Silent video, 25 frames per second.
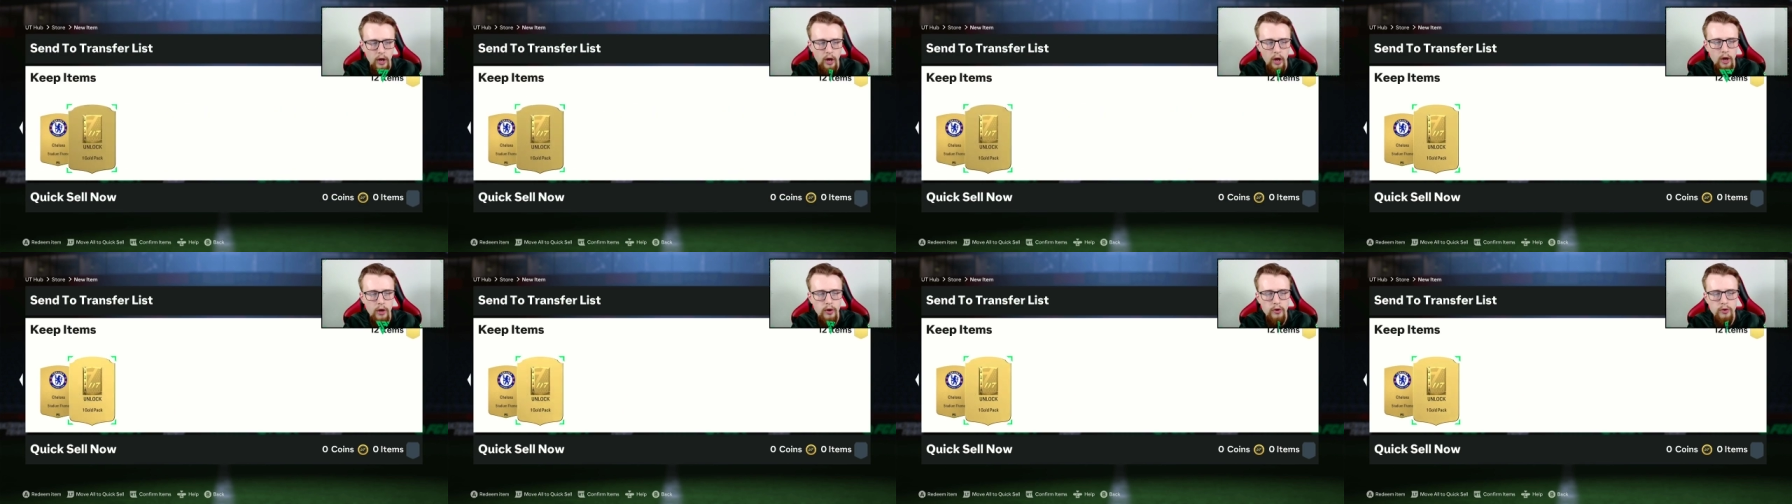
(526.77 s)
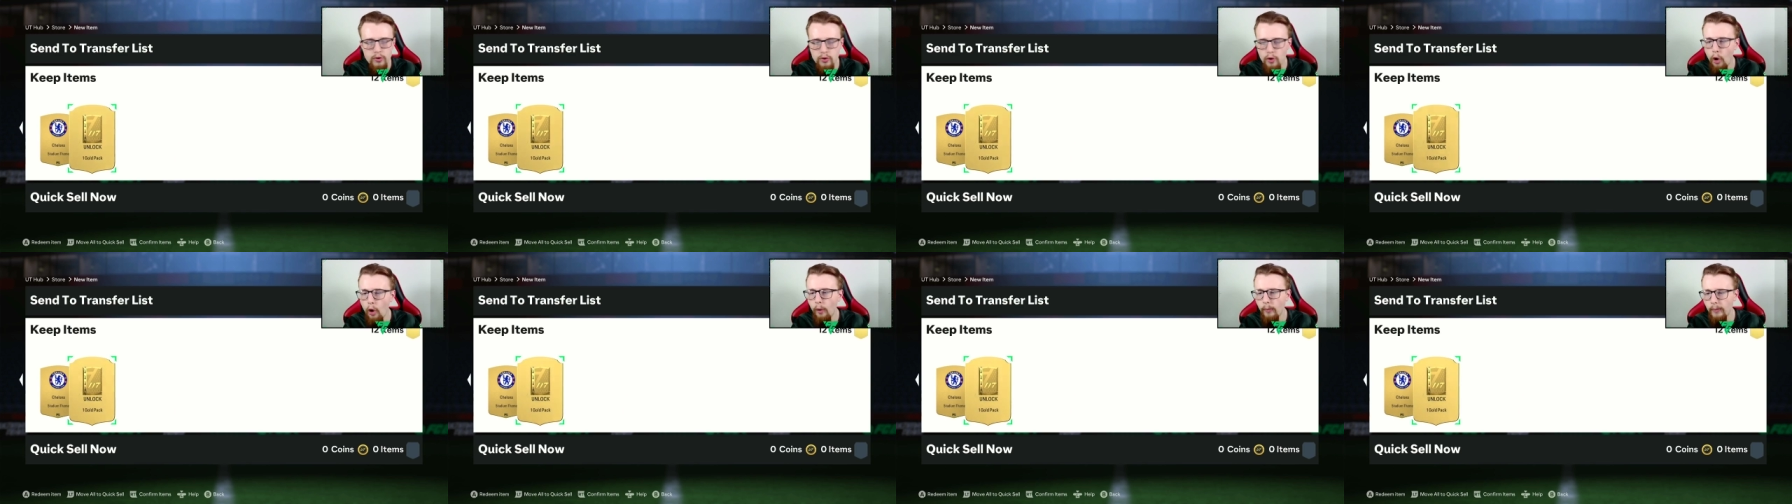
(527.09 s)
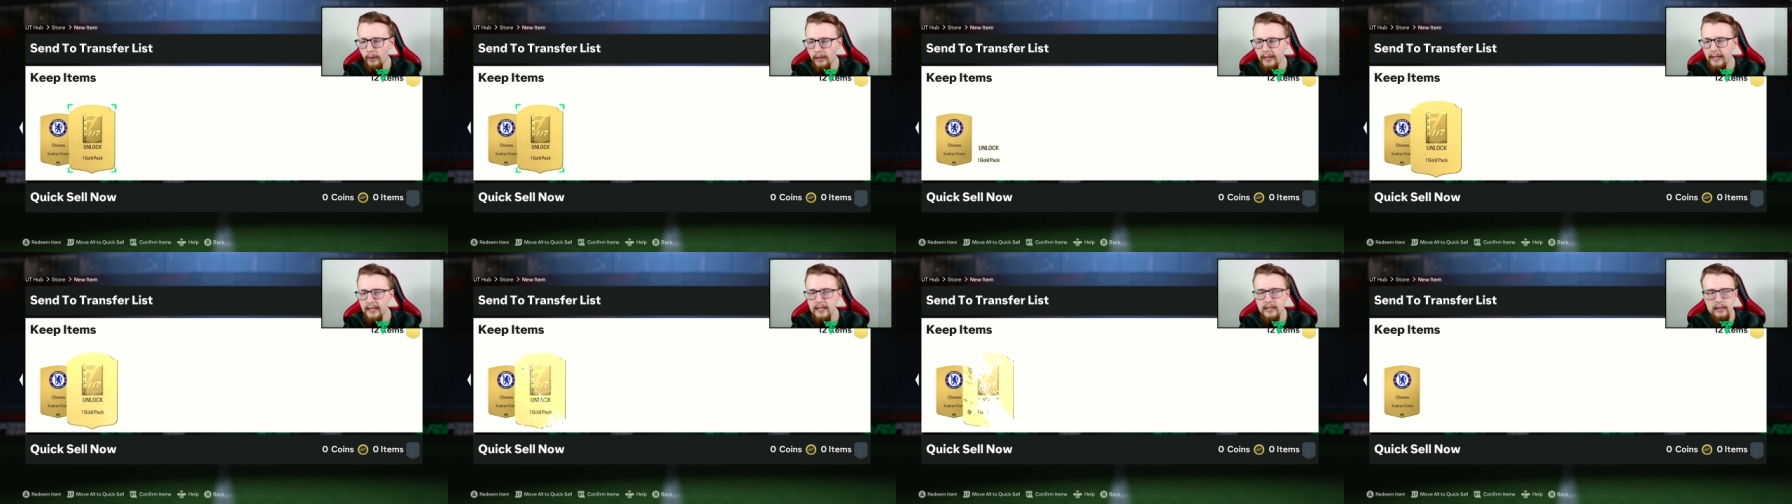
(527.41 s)

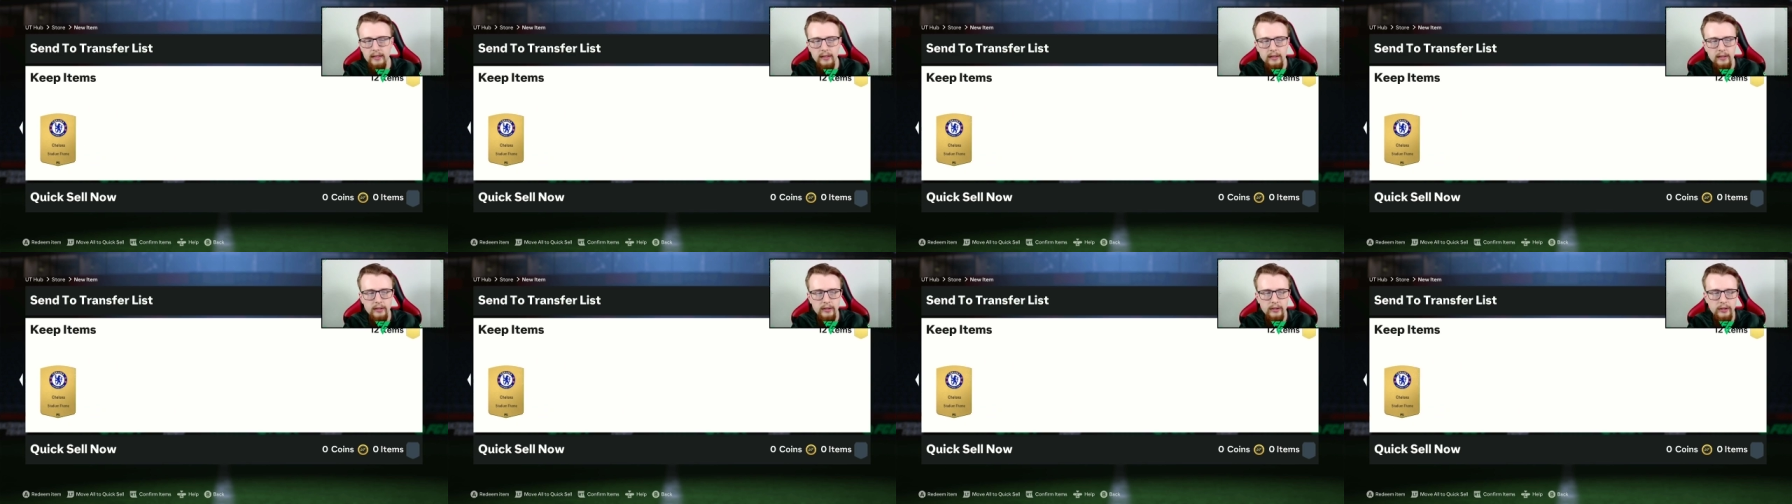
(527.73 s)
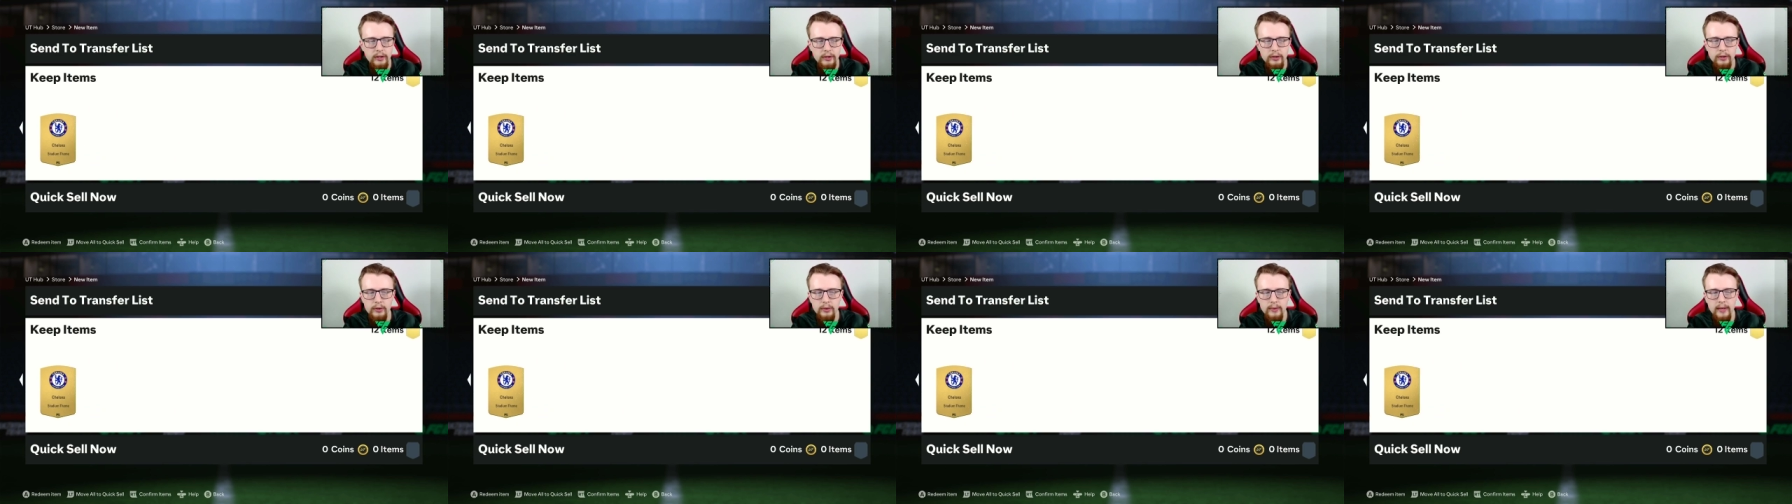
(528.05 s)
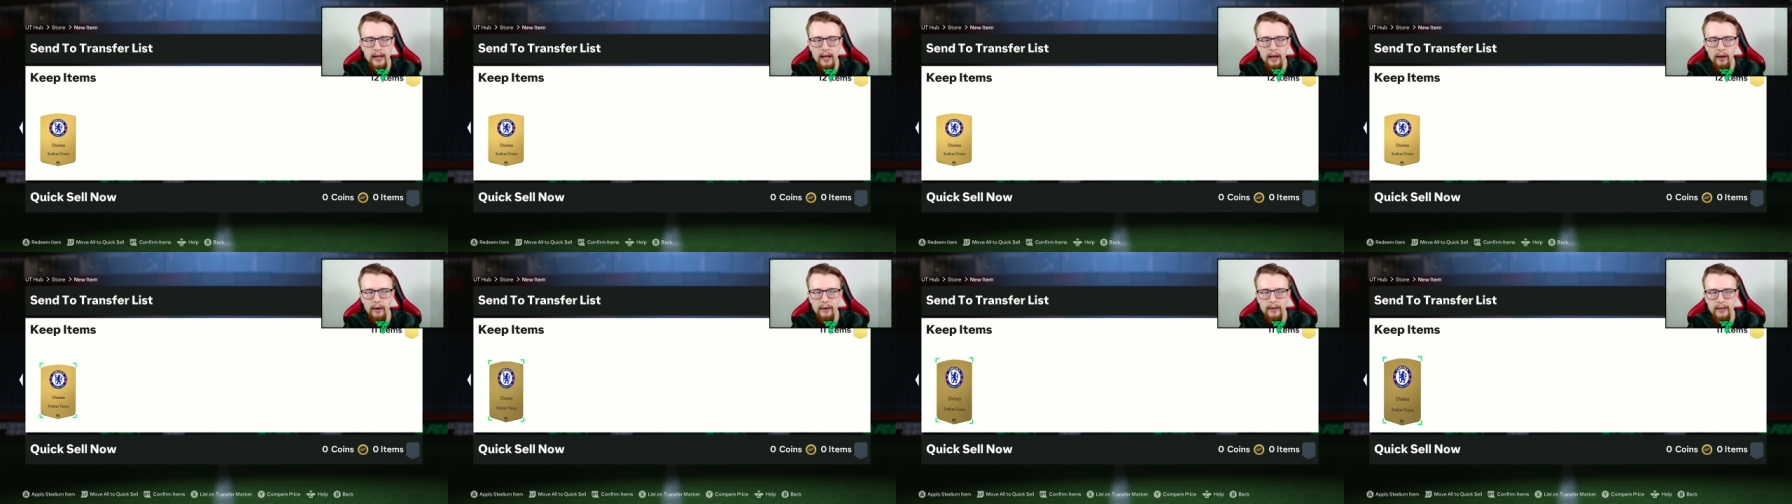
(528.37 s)
normally you do get
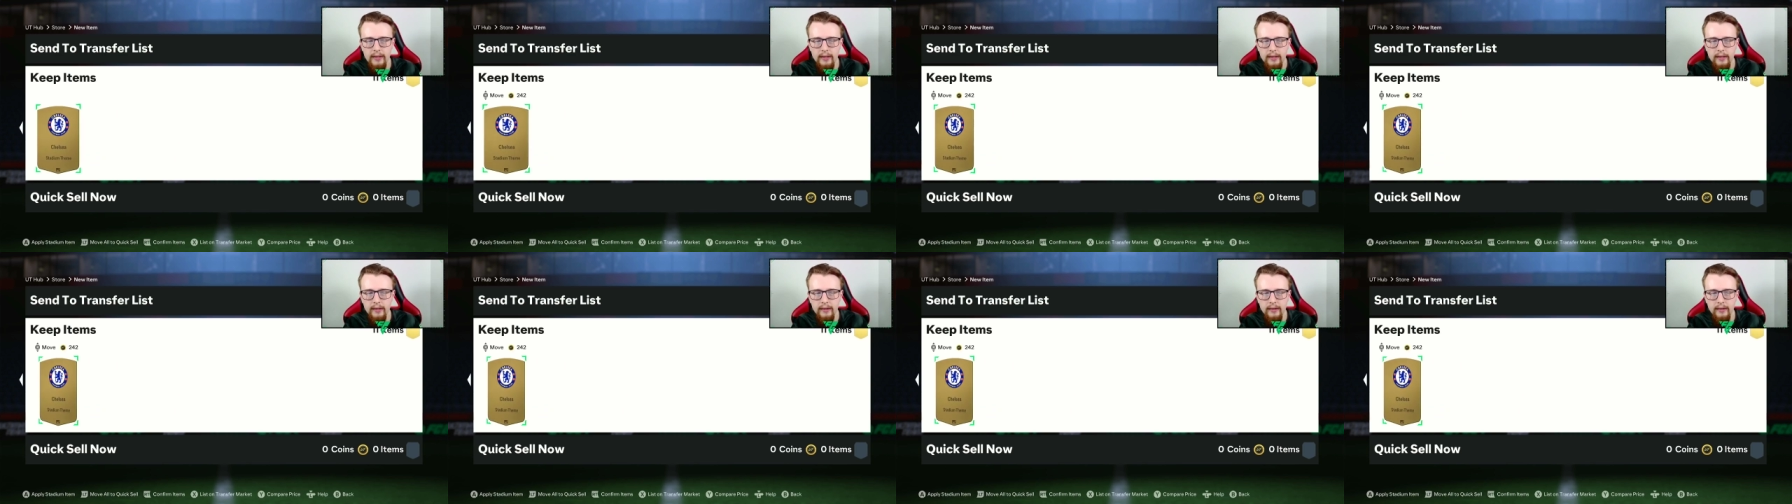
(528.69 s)
like